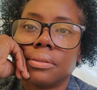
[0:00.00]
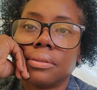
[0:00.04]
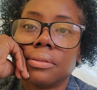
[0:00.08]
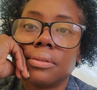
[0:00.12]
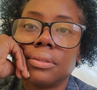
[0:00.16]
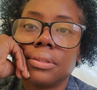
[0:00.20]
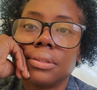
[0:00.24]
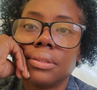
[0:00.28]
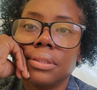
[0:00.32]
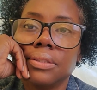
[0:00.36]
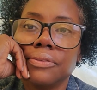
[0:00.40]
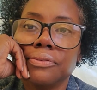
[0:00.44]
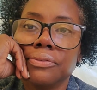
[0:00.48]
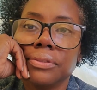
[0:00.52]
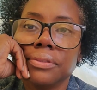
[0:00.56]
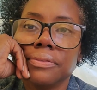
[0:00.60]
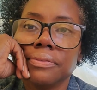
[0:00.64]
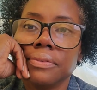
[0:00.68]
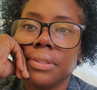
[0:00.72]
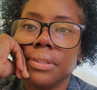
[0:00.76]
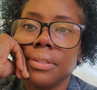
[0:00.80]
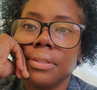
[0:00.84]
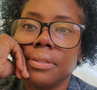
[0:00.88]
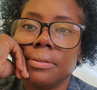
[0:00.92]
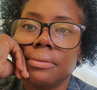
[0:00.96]
It's a different
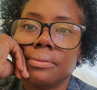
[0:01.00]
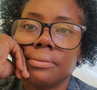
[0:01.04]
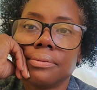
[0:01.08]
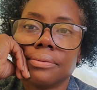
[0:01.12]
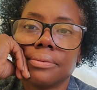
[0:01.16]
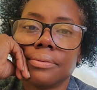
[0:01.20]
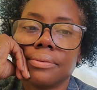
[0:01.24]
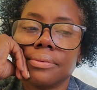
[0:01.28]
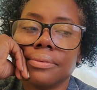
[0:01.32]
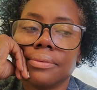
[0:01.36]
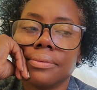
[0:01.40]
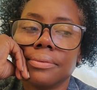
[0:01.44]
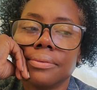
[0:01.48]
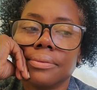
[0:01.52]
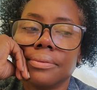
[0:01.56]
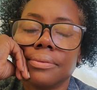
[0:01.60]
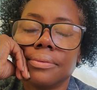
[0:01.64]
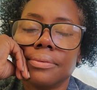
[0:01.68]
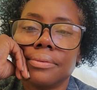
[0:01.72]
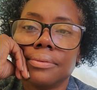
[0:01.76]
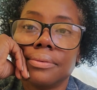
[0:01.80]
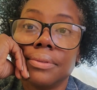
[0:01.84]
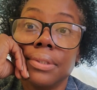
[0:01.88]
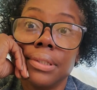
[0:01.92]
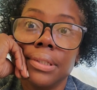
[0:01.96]
video.
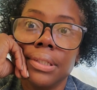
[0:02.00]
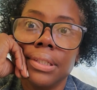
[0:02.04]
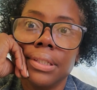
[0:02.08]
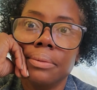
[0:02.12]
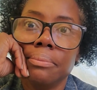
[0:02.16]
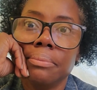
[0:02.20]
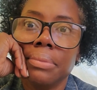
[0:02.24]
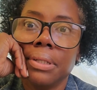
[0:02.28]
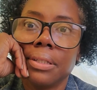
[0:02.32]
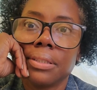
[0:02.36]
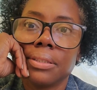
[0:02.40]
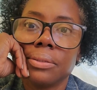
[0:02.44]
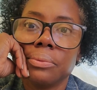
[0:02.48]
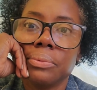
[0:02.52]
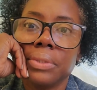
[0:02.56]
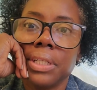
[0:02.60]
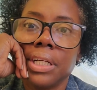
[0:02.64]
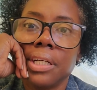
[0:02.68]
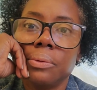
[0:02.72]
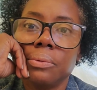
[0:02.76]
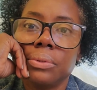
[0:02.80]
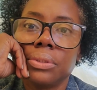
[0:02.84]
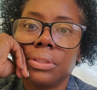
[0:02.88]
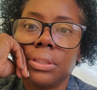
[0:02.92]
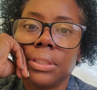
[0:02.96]
Again, back to what
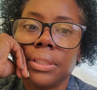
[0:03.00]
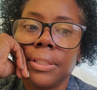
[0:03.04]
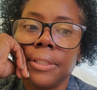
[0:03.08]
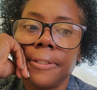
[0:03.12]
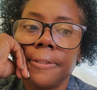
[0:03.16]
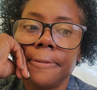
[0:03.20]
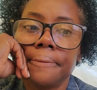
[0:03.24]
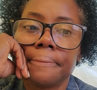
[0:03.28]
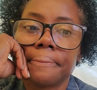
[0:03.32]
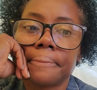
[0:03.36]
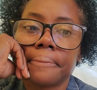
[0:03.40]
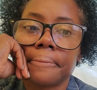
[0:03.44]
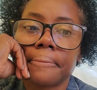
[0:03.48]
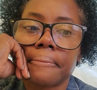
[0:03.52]
I was saying.